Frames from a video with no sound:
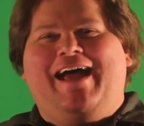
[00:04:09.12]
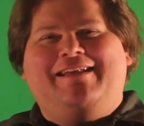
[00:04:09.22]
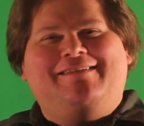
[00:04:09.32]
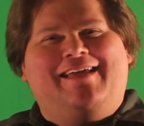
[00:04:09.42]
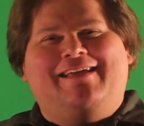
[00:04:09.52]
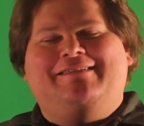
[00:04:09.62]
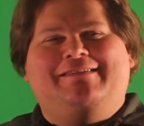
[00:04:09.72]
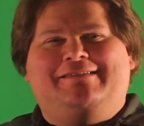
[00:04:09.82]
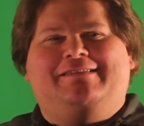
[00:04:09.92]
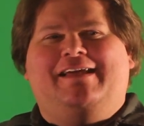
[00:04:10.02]
and and
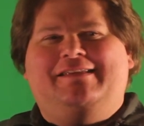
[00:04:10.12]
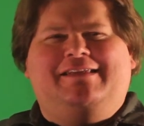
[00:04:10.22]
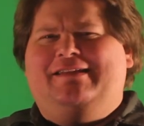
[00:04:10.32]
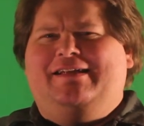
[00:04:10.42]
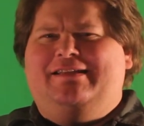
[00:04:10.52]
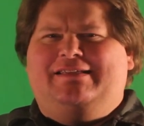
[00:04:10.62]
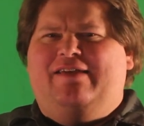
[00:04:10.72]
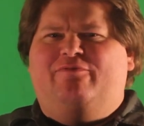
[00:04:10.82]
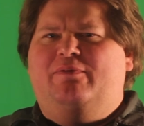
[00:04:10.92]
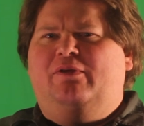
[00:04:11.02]
this
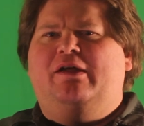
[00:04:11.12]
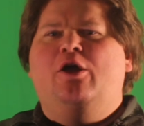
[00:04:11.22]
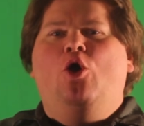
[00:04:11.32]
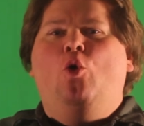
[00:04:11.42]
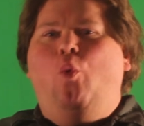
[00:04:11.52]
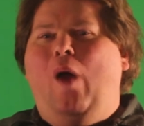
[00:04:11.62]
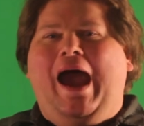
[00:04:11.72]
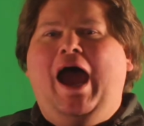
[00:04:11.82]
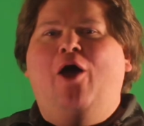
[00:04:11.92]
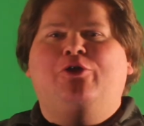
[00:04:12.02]
1997, people were like,
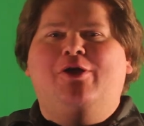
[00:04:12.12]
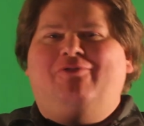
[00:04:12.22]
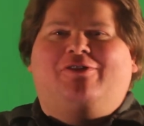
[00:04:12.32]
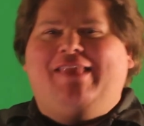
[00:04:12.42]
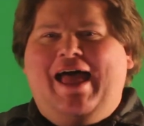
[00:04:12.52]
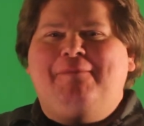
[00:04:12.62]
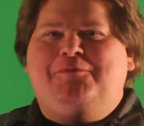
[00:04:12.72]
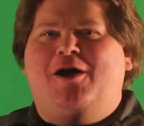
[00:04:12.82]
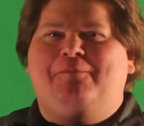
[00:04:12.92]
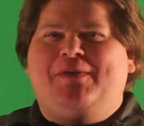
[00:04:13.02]
wow, you have a
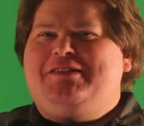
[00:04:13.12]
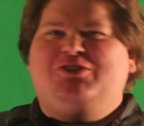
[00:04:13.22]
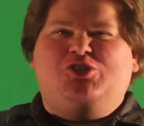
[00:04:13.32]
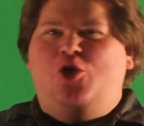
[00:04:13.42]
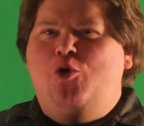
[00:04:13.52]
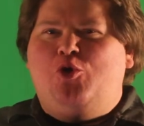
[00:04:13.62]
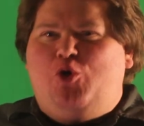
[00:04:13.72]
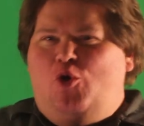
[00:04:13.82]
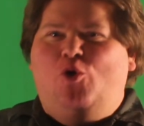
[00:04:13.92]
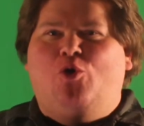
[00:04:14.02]
laptop, that's so
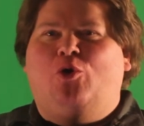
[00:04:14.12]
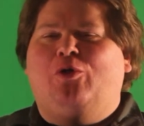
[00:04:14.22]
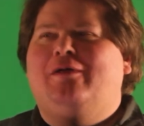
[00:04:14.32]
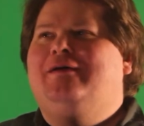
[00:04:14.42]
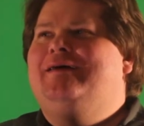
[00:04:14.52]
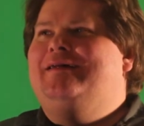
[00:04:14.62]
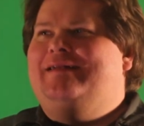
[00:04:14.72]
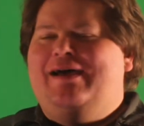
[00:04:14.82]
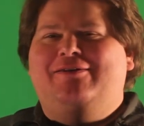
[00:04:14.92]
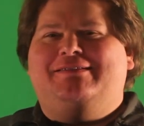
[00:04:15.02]
cool.
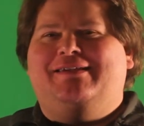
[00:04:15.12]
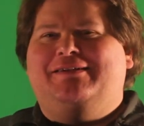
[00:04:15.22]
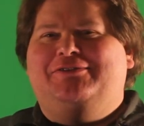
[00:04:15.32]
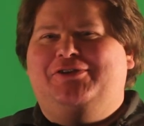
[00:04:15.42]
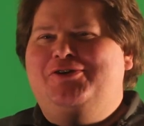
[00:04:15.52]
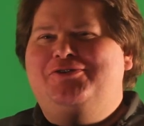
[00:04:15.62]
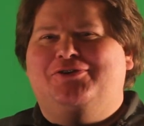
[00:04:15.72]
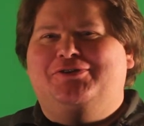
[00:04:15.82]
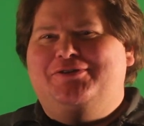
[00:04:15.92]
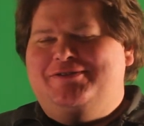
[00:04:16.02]
Now it's like, dude,
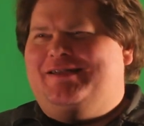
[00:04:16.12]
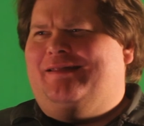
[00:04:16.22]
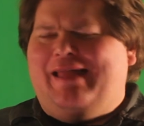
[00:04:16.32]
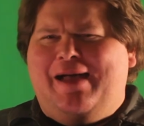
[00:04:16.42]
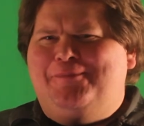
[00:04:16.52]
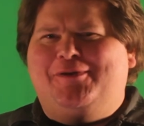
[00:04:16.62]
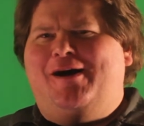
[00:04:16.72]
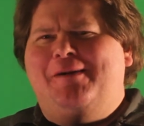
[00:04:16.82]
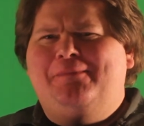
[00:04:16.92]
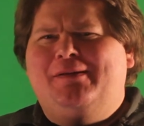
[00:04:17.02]
you're using a
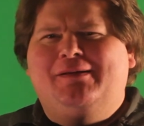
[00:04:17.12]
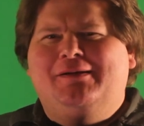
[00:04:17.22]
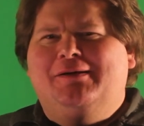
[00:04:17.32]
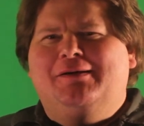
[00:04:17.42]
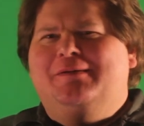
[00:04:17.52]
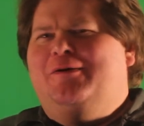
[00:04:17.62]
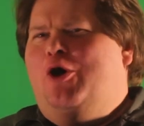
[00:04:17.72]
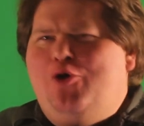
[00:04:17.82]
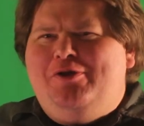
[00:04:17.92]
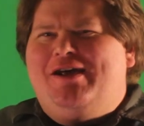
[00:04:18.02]
laptop?
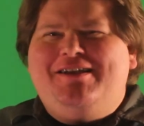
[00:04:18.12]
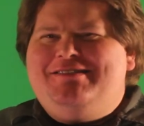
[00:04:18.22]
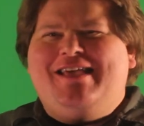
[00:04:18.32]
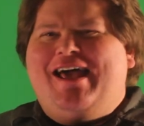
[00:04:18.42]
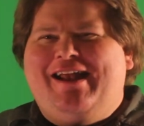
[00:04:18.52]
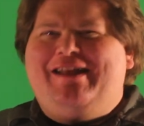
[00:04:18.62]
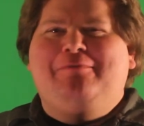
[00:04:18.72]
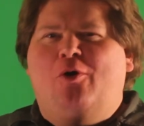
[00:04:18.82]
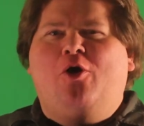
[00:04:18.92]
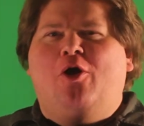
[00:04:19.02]
Who does that
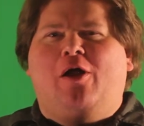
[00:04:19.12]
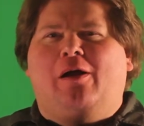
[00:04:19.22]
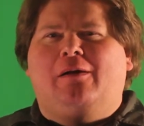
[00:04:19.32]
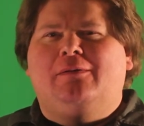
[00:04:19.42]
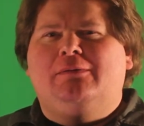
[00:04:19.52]
anymore?